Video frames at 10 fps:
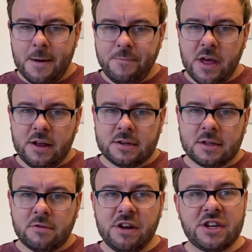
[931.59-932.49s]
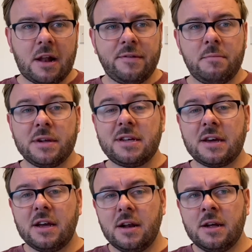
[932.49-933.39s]
There's 3 channels in
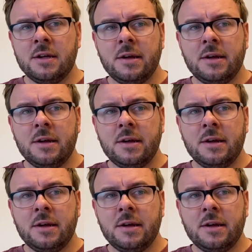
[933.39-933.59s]
particular.